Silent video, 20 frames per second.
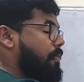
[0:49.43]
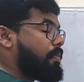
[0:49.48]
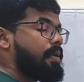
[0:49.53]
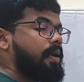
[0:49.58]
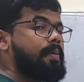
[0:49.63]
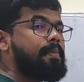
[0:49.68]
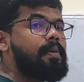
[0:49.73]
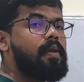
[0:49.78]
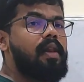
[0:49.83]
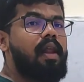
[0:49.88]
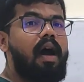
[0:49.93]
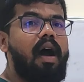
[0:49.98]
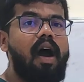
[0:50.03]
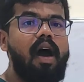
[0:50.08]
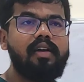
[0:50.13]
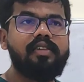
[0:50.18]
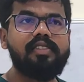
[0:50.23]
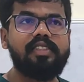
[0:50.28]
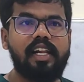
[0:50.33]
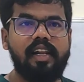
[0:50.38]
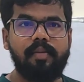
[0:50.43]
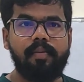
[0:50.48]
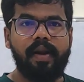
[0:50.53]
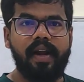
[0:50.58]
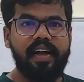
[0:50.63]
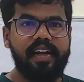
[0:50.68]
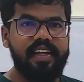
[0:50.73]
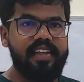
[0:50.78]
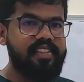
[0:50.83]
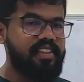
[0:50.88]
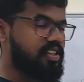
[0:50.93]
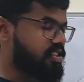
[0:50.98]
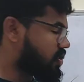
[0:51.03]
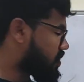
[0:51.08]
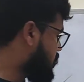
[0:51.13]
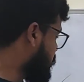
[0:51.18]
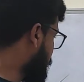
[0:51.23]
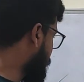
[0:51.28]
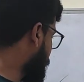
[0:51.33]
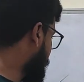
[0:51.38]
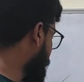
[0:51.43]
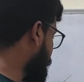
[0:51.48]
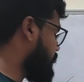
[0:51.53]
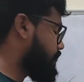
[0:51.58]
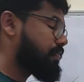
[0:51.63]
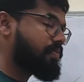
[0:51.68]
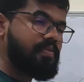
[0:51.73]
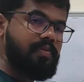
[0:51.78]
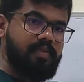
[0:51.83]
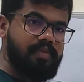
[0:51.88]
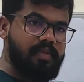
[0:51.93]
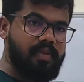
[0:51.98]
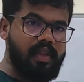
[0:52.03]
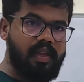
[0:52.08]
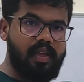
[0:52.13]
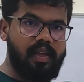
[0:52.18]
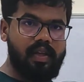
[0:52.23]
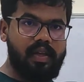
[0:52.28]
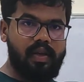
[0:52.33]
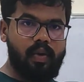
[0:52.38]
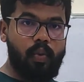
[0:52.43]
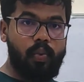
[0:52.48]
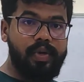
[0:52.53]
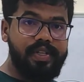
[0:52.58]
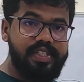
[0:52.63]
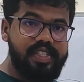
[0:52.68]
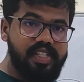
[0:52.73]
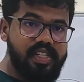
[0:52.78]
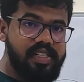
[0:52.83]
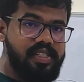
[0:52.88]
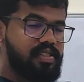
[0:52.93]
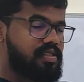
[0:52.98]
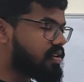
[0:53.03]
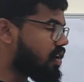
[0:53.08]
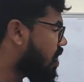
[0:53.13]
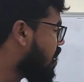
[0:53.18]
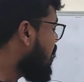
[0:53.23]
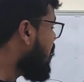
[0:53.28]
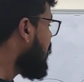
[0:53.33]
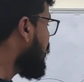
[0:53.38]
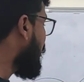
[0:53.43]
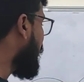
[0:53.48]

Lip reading: People are celebrating this, which is a